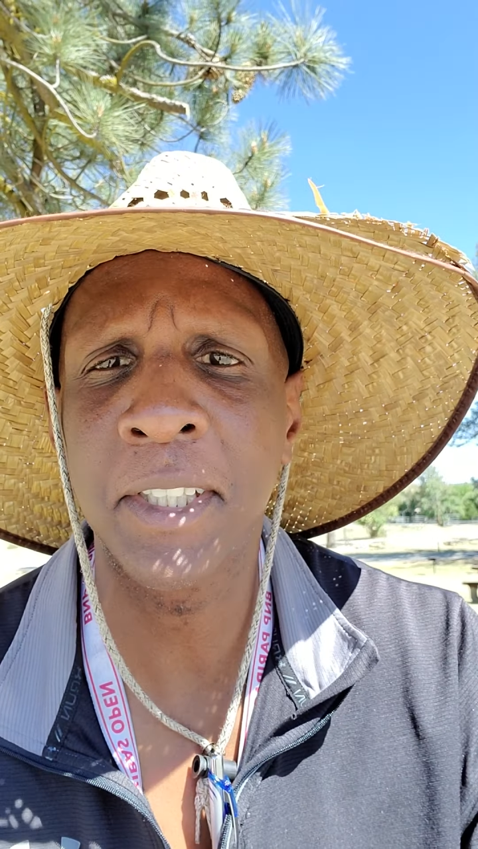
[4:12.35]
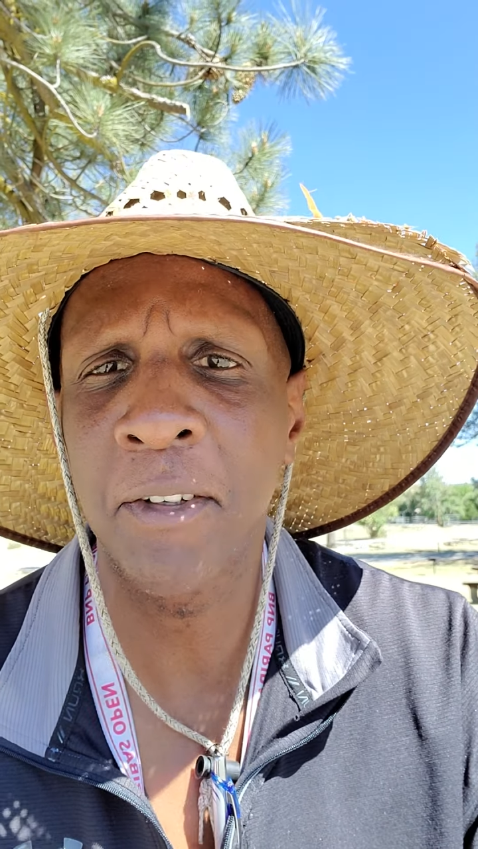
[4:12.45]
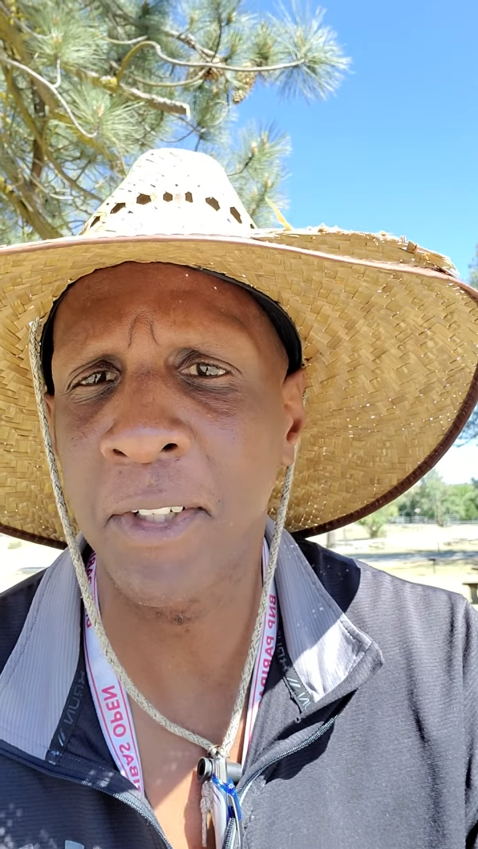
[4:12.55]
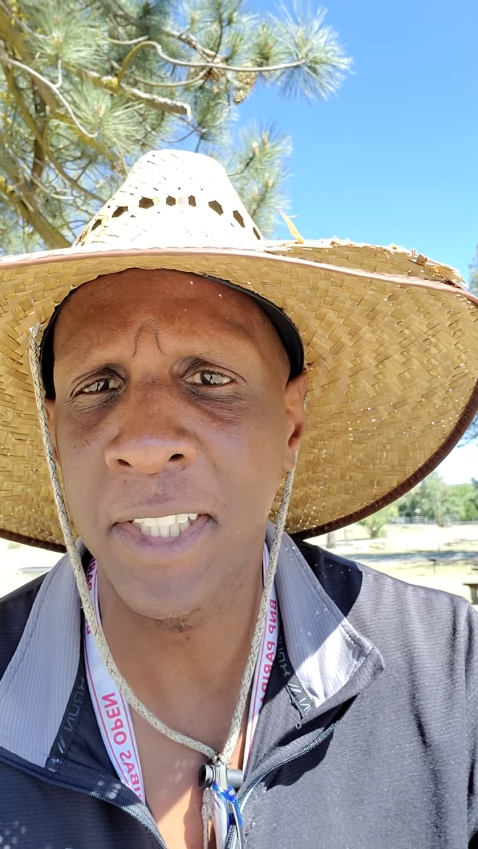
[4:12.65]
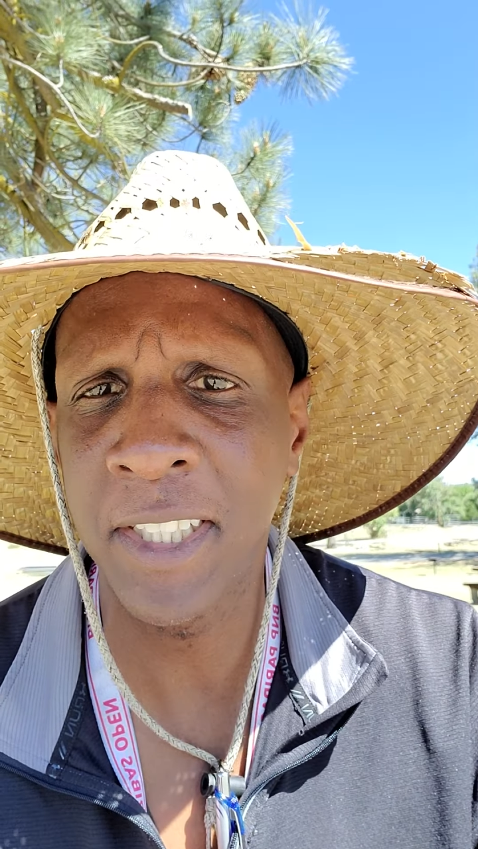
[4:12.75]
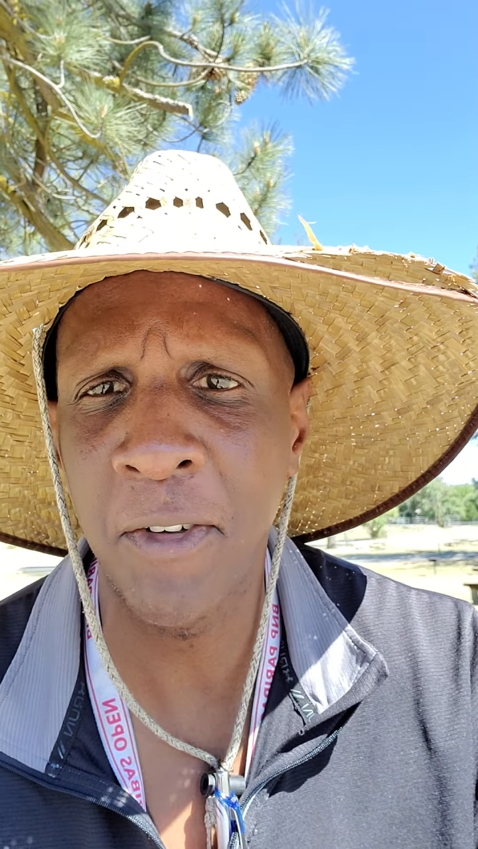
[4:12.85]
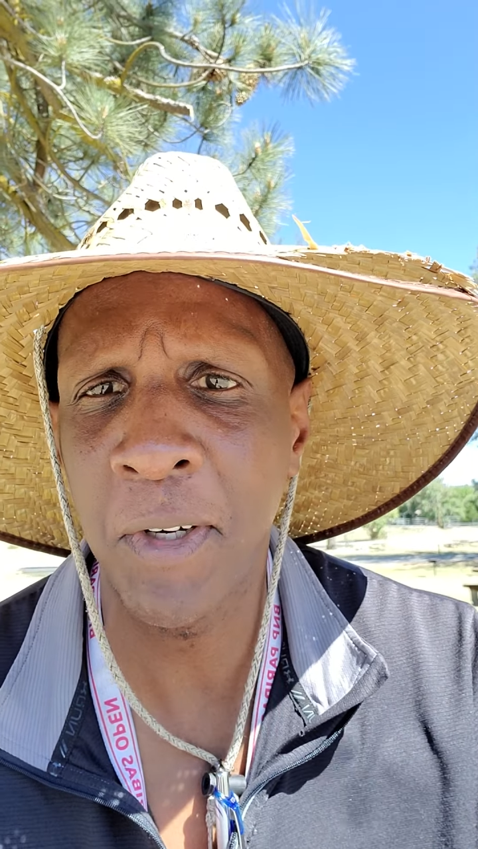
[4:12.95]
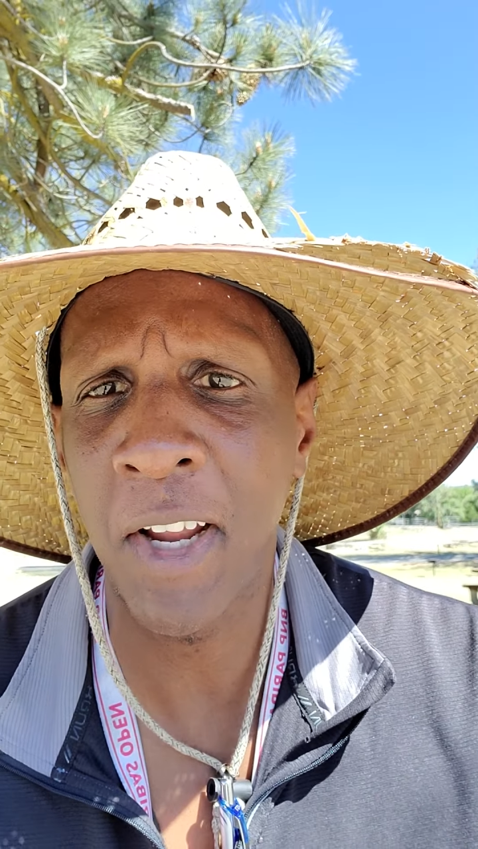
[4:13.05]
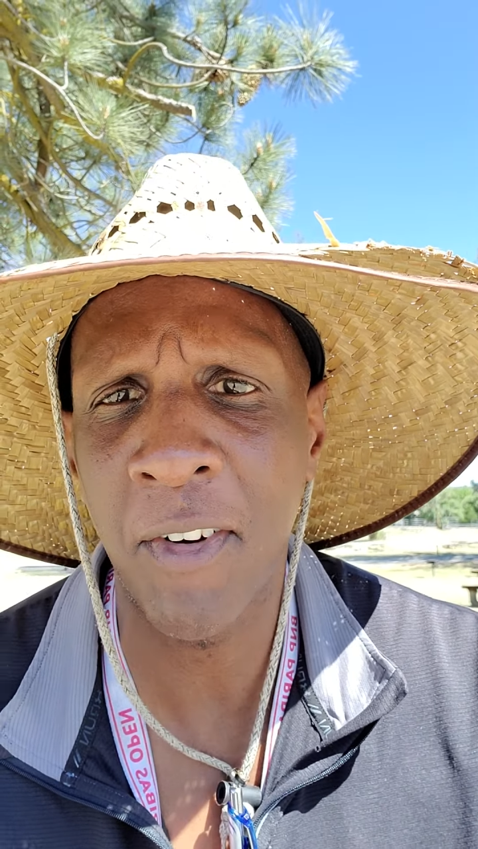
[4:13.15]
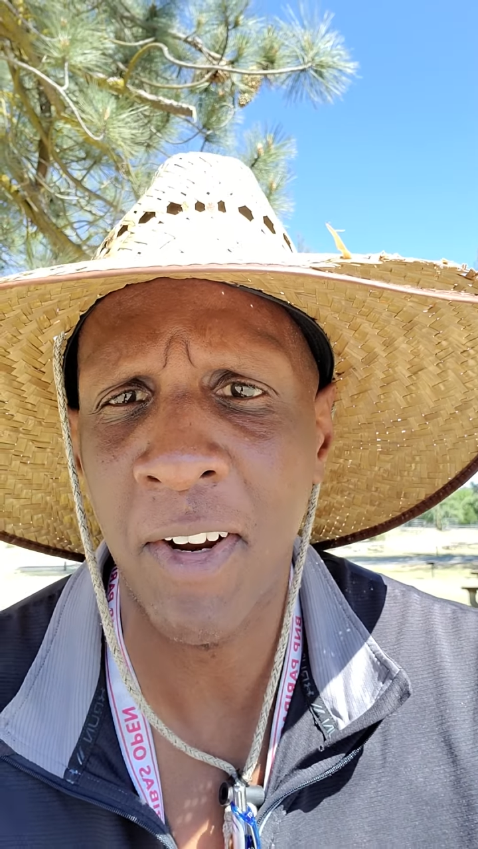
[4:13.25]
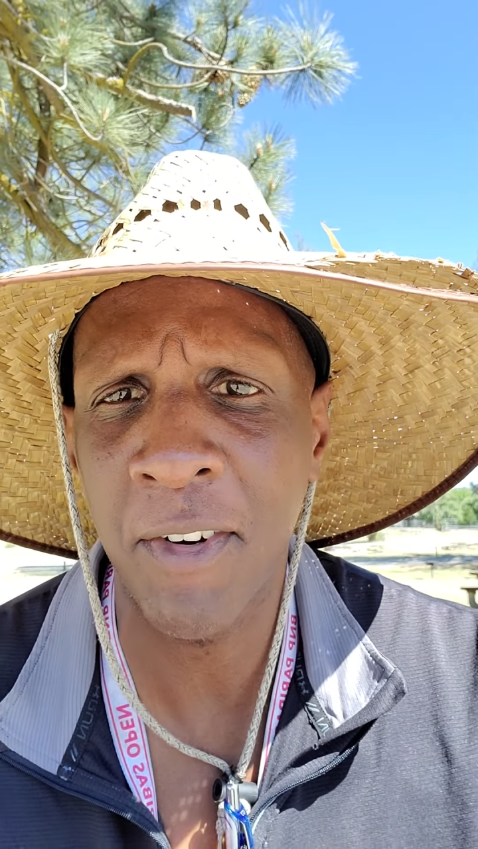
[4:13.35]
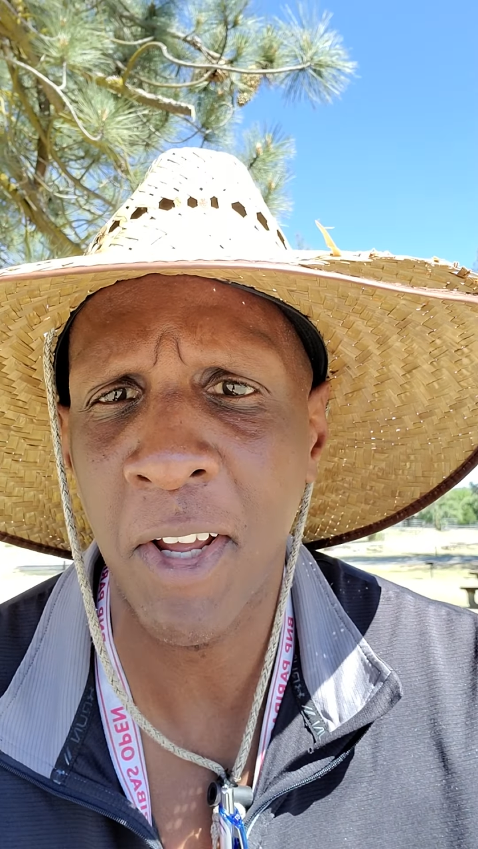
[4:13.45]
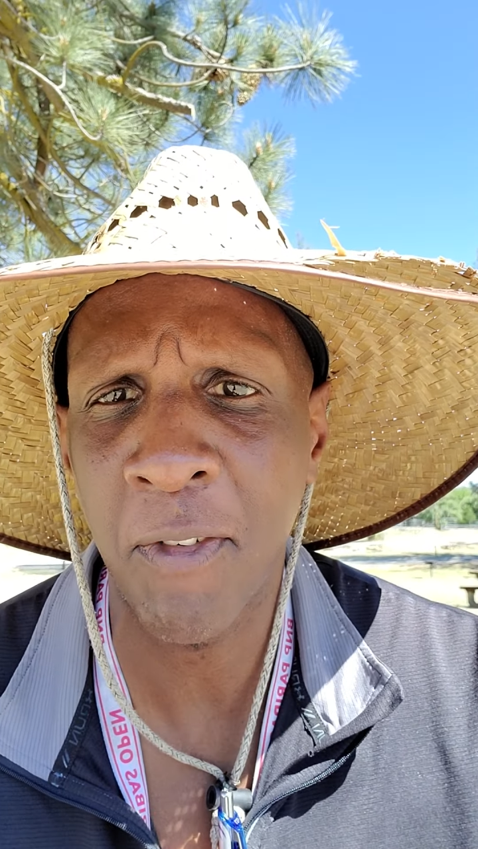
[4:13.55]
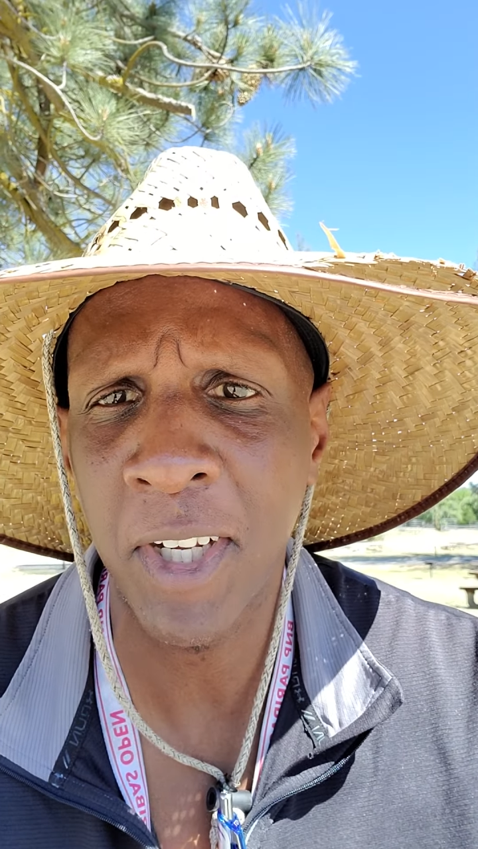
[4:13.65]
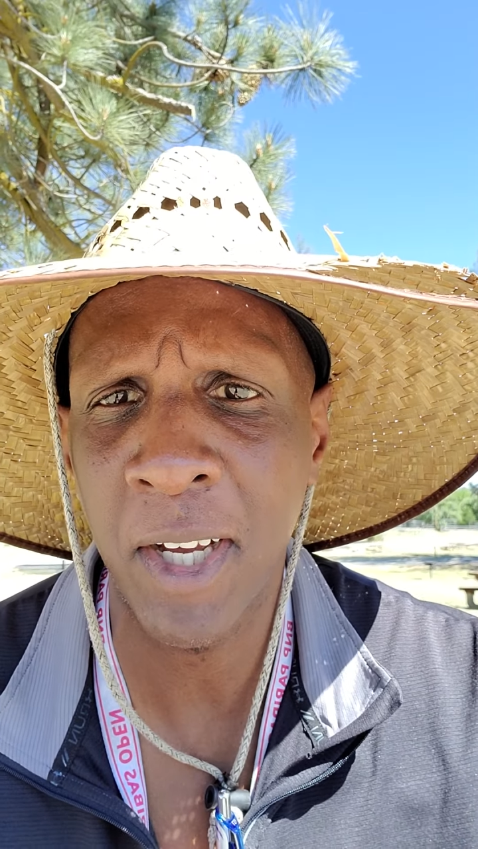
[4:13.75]
So you'll never have
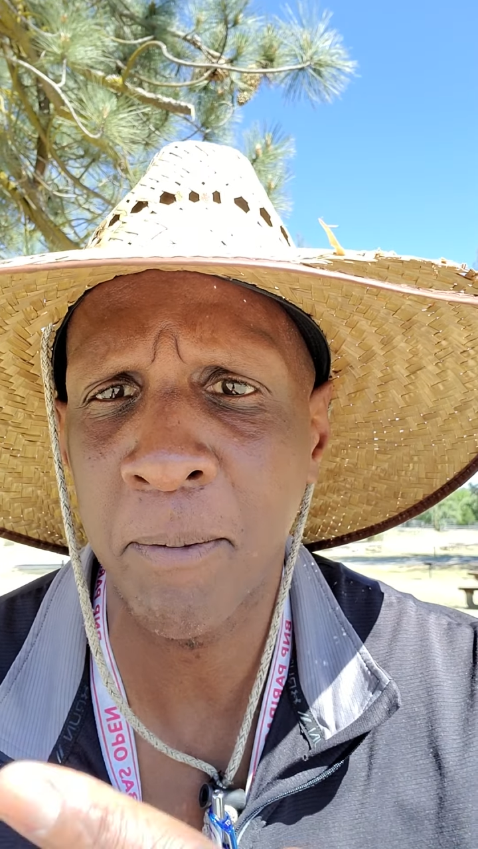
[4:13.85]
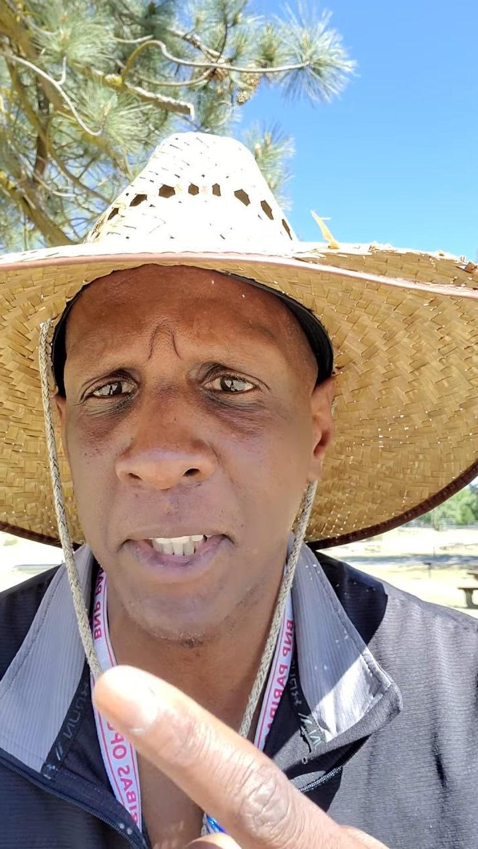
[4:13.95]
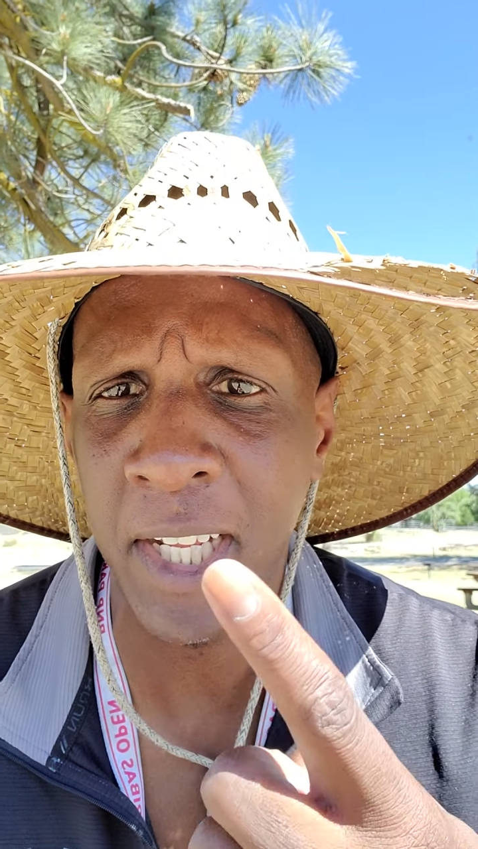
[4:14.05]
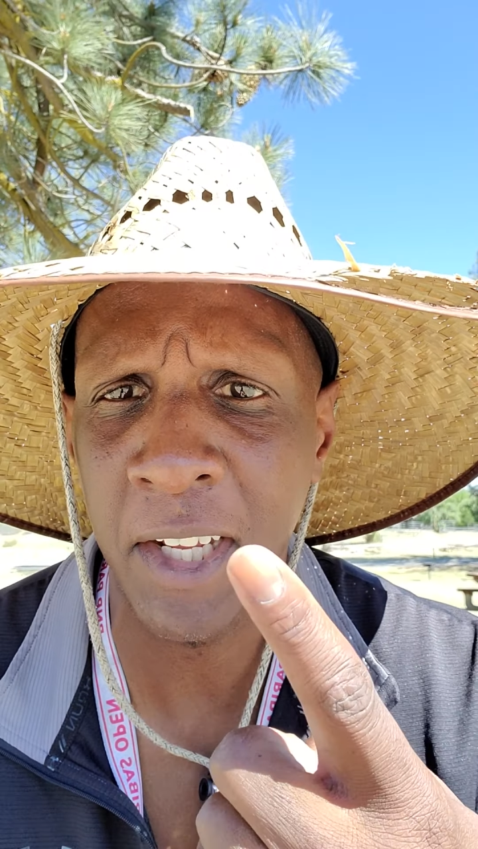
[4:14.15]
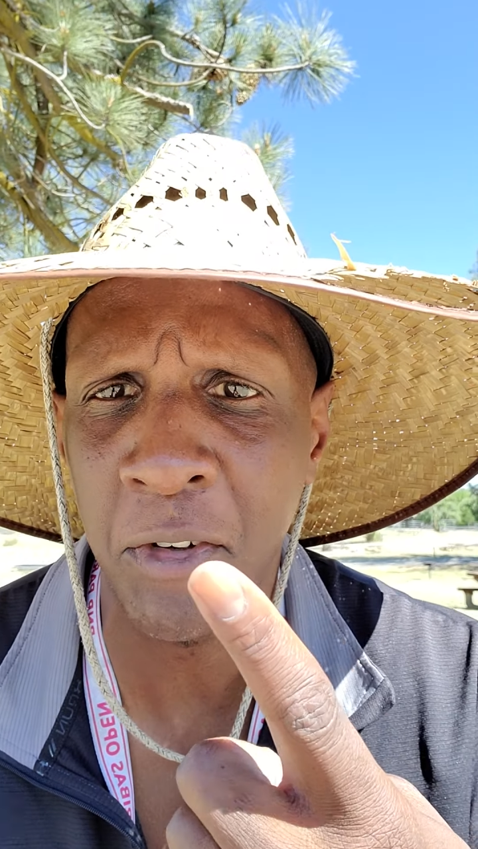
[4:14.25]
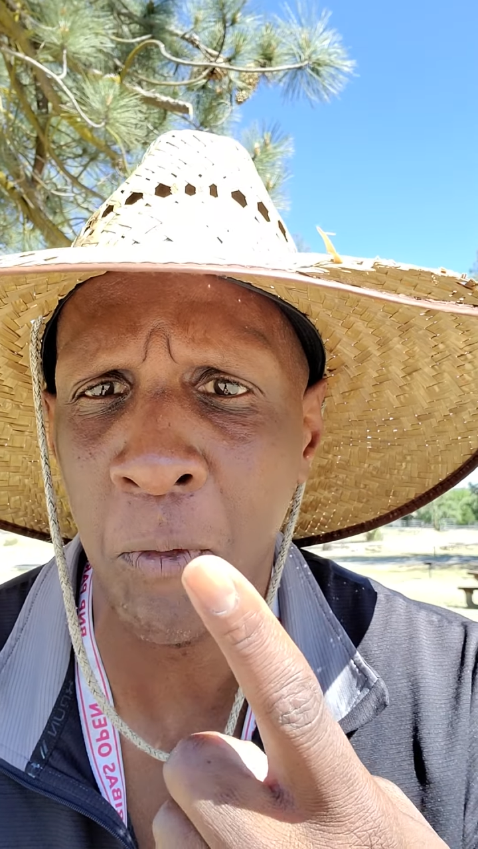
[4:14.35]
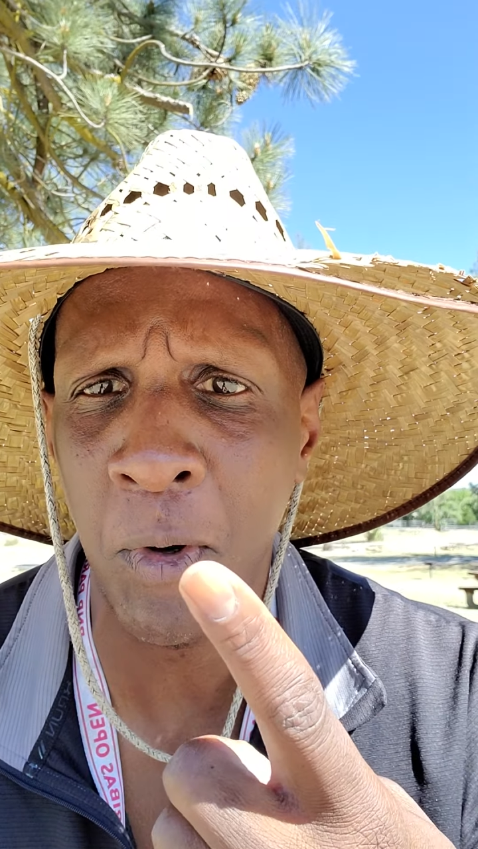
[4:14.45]
enough cops to handle the